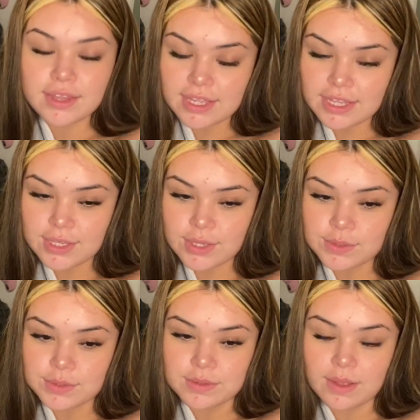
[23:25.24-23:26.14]
Thank
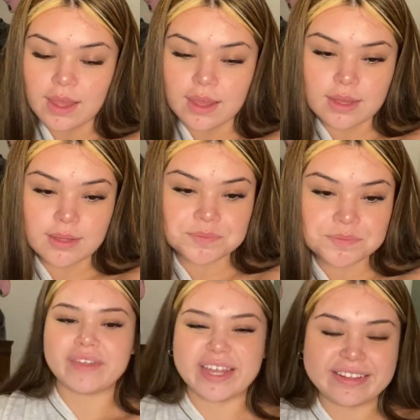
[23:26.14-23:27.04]
you.
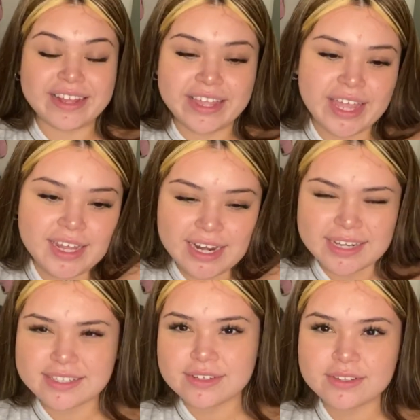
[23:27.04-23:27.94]
Again, I
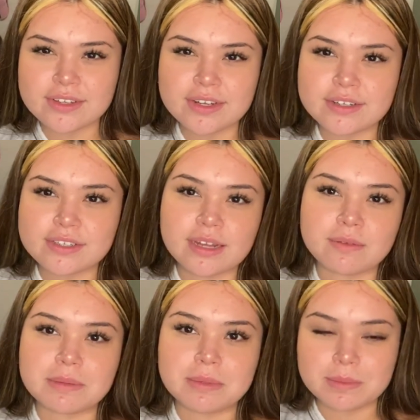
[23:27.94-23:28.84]
still don't understand
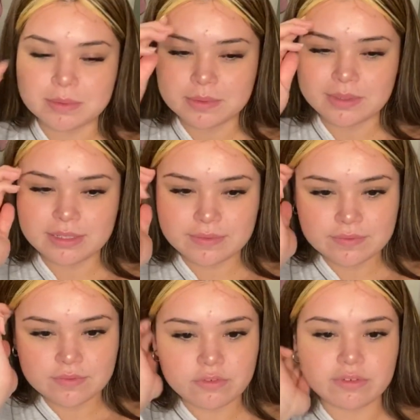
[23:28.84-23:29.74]
why people would
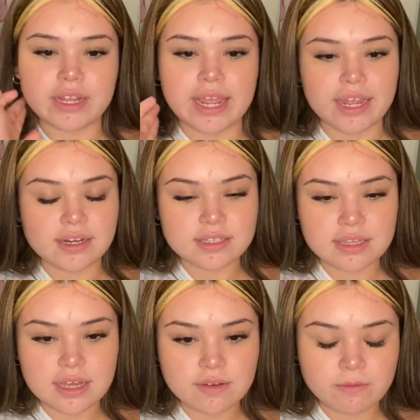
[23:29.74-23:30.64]
react
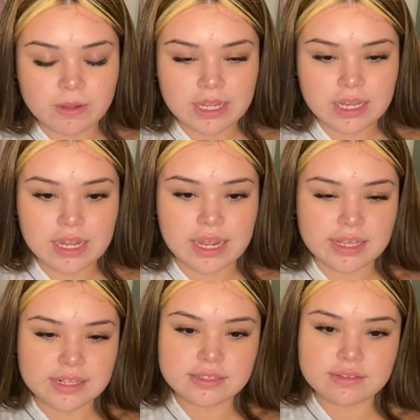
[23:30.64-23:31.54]
that way. I
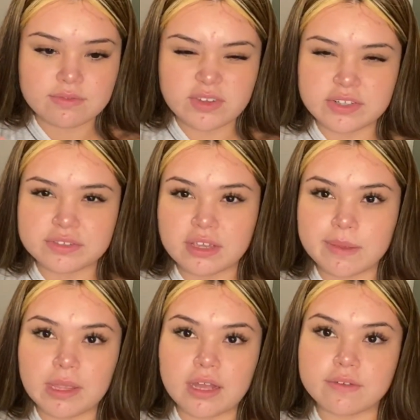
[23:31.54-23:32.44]
guess they're just
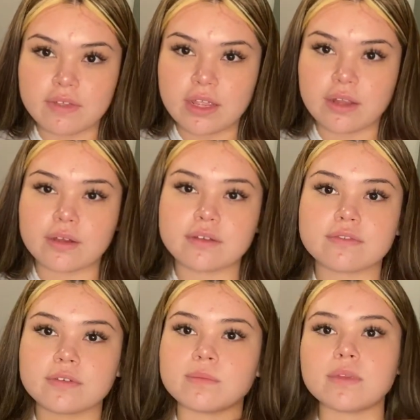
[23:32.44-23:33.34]
coming out of anger
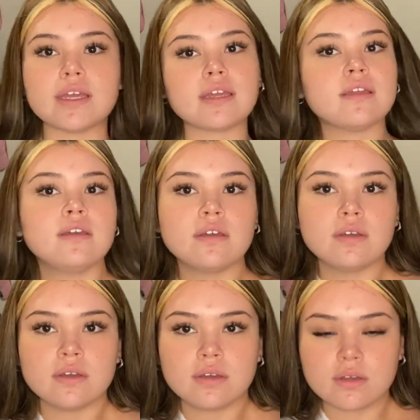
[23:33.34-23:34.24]
from like
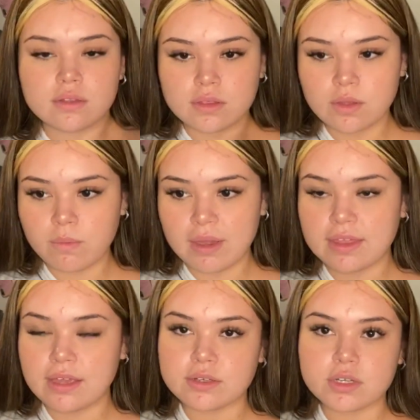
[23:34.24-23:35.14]
the way
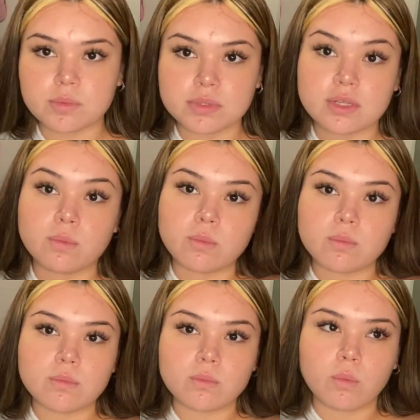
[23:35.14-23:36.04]
they interpreted
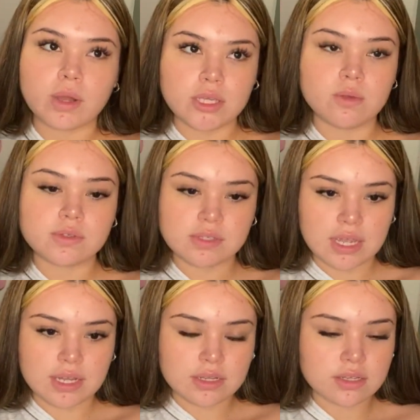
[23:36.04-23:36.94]
what you
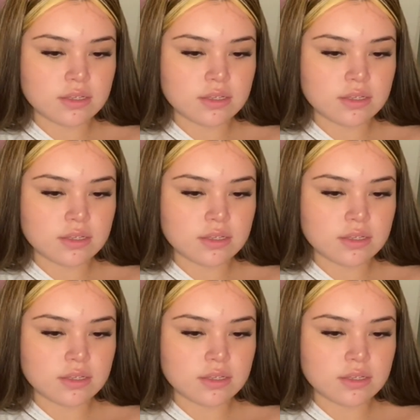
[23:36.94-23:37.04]
said.